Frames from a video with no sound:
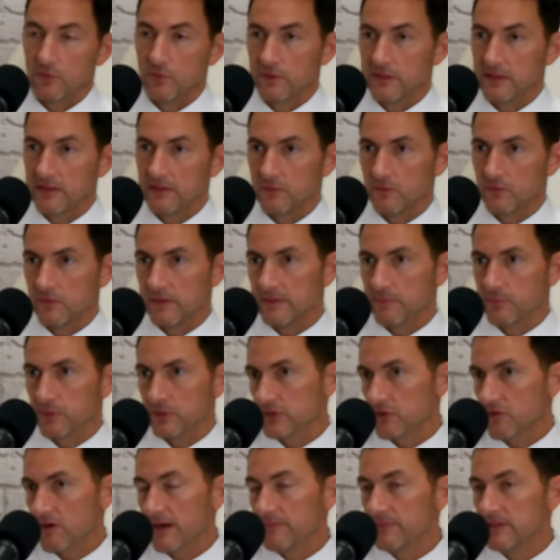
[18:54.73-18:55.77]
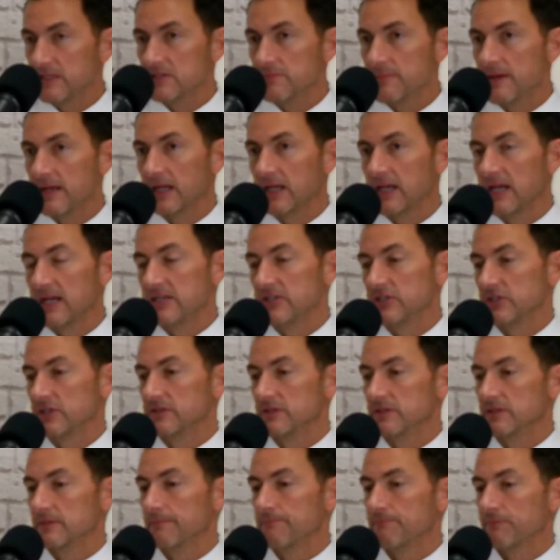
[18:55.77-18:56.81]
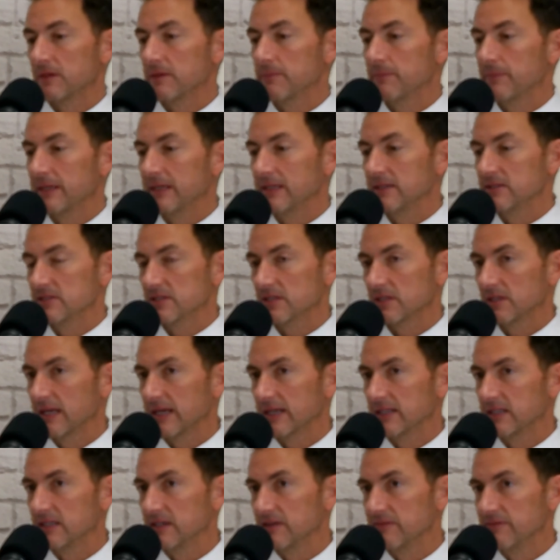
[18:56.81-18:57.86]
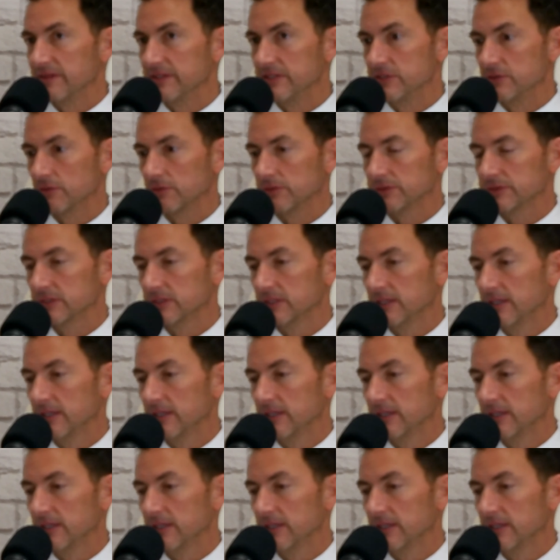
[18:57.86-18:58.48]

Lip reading: we prescribe these medications, but in select individuals.